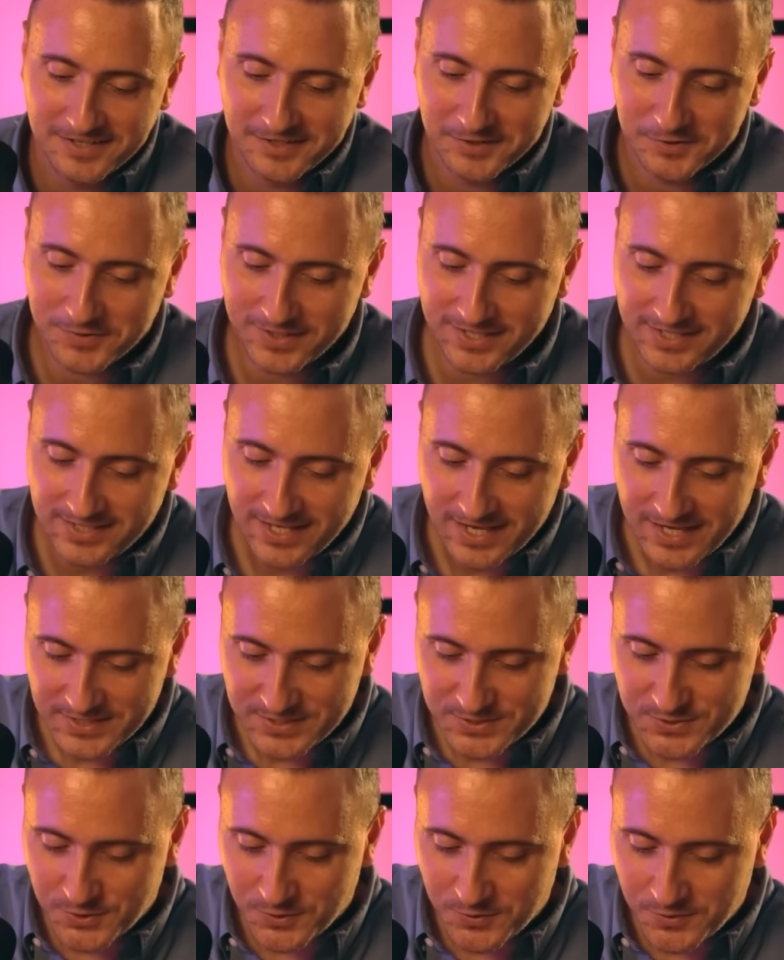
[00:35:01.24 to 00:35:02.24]
Great.
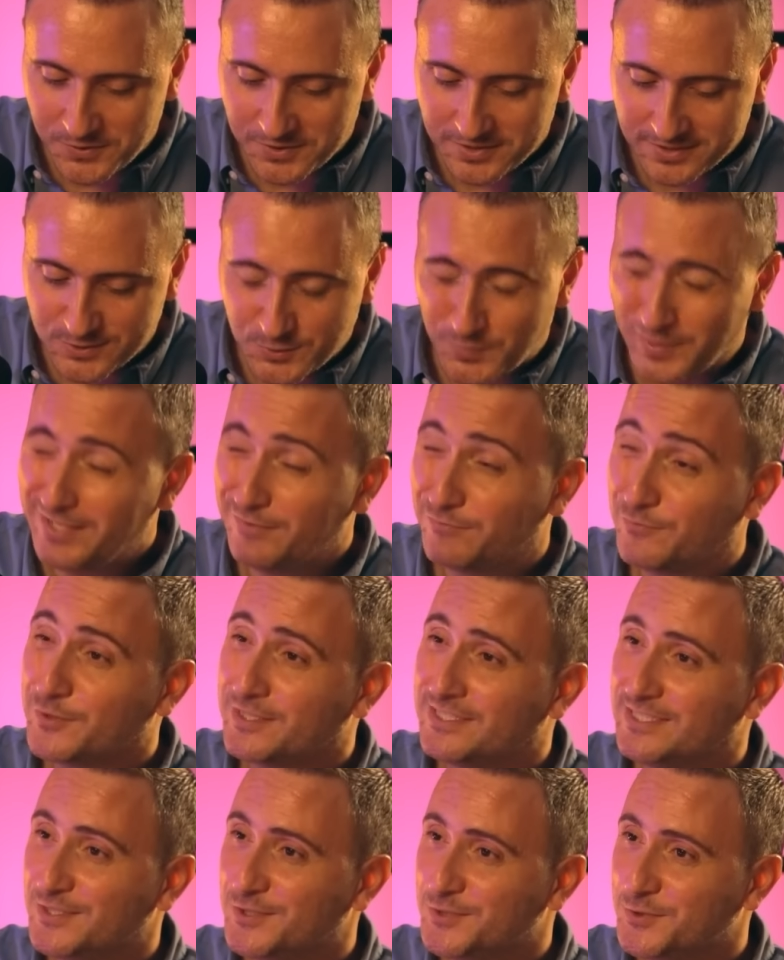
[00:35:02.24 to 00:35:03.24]
So
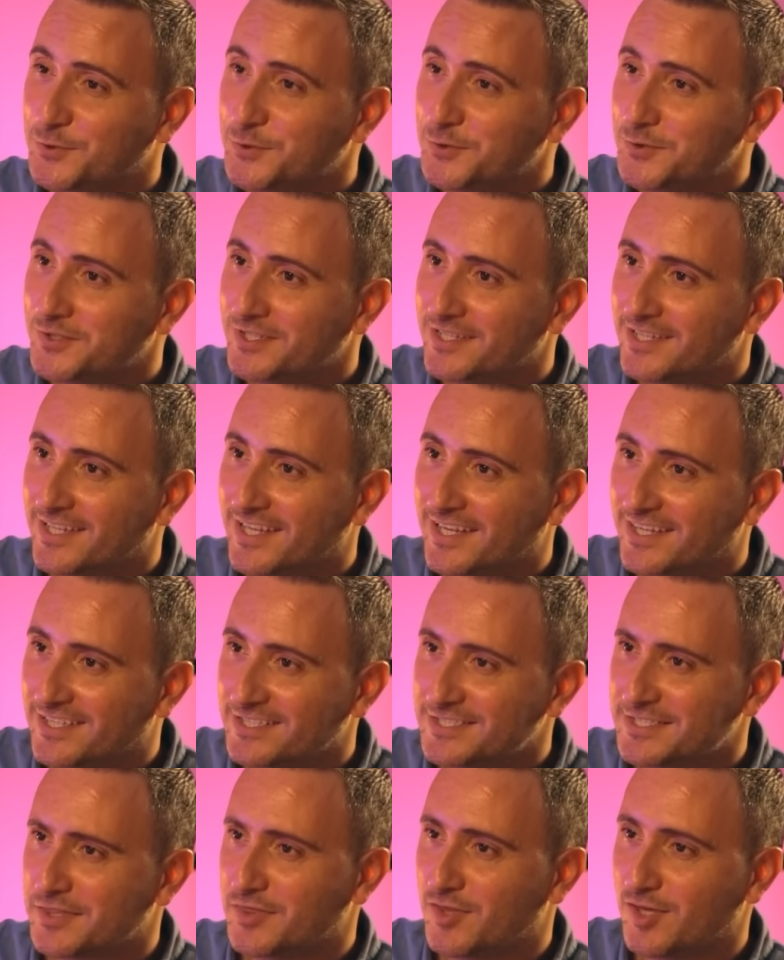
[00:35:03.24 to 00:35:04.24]
2042, like
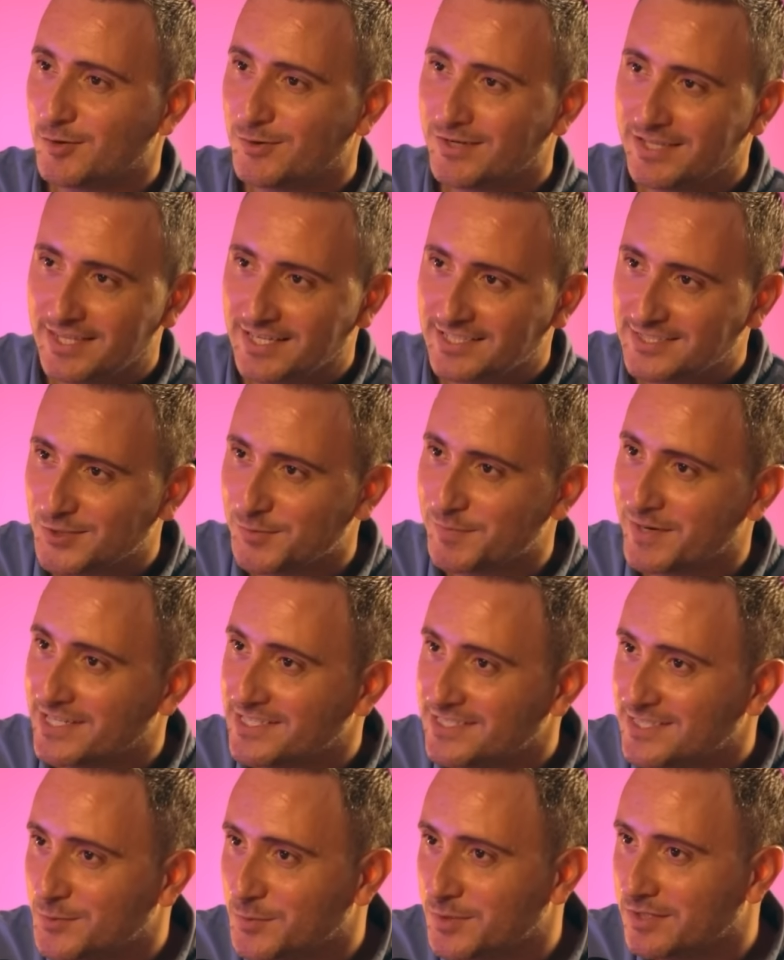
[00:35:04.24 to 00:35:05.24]
there's a theory that
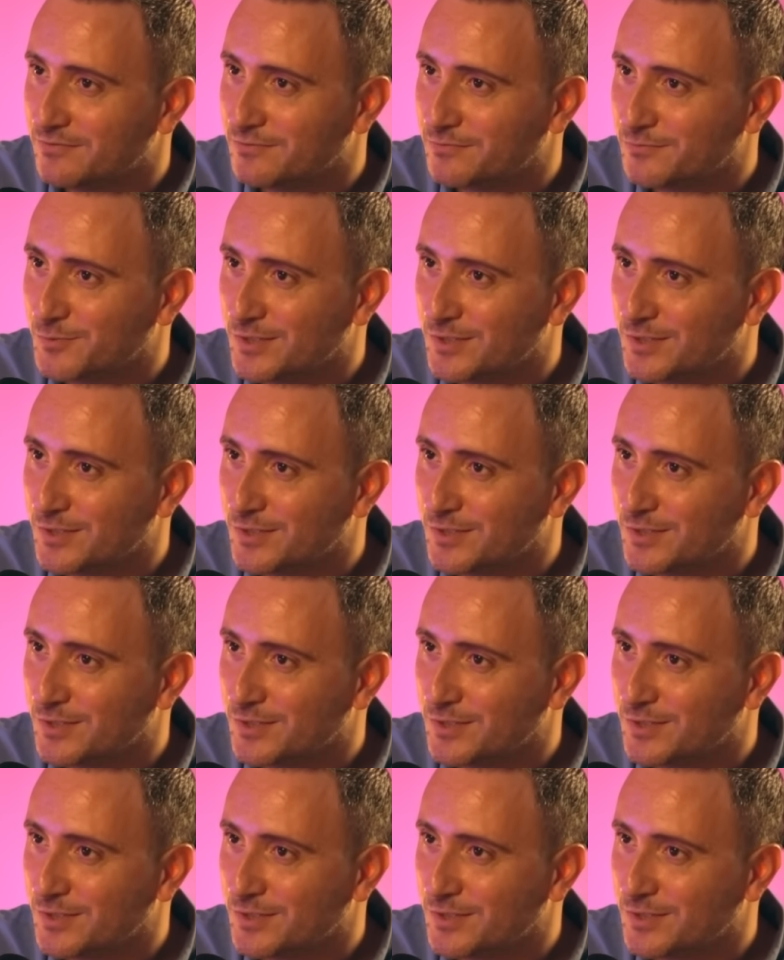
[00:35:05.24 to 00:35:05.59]
humanity would have